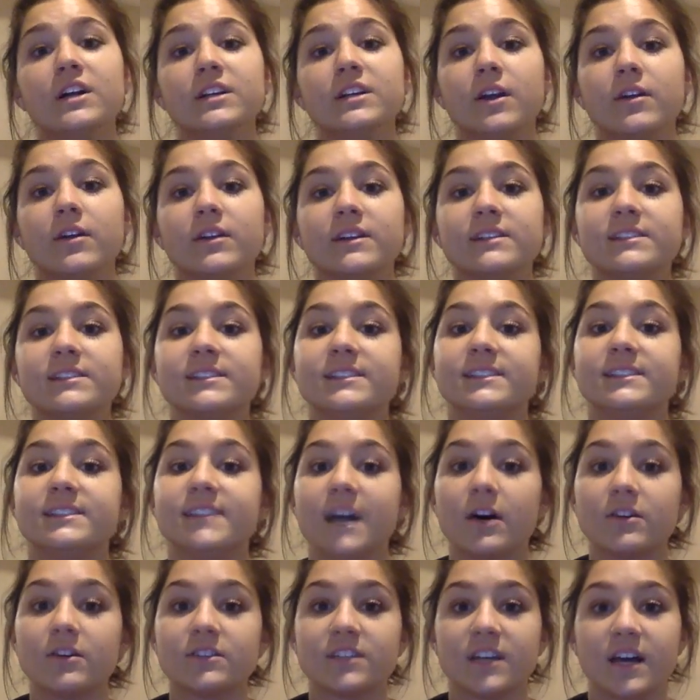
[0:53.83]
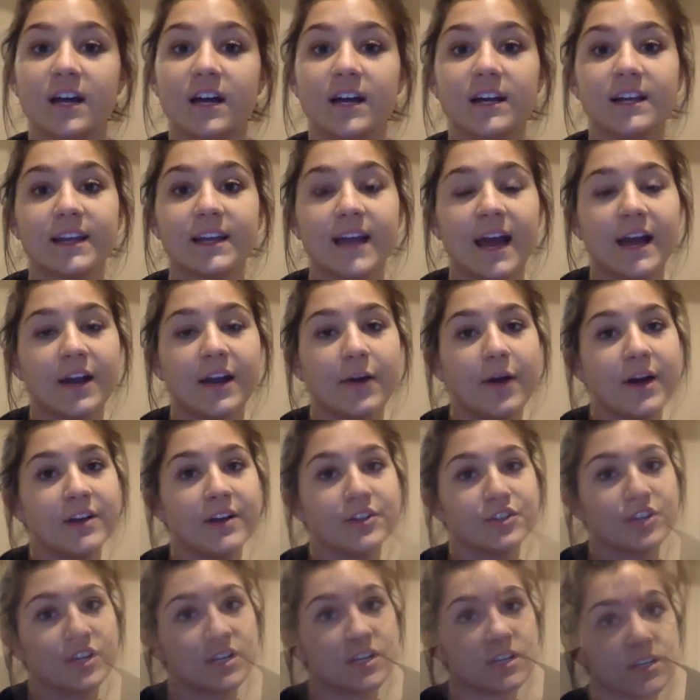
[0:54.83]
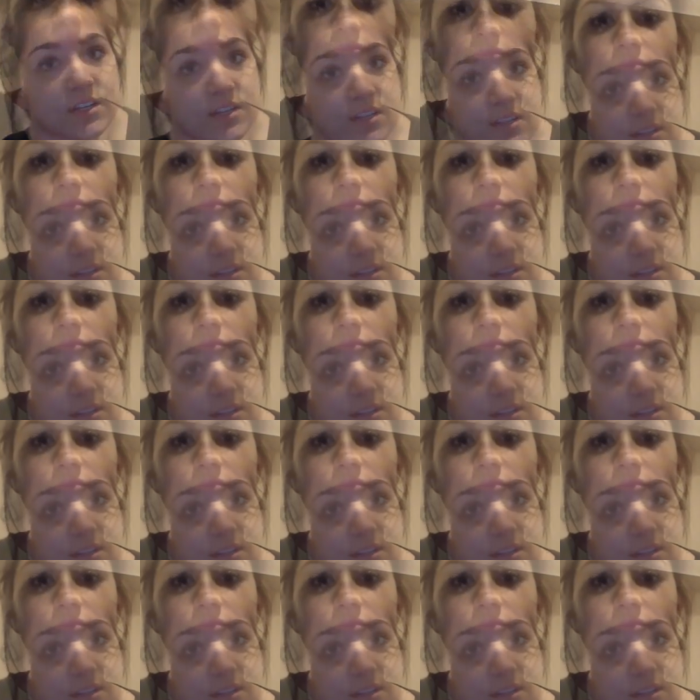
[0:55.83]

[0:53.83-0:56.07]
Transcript: known as delta ketoendrin.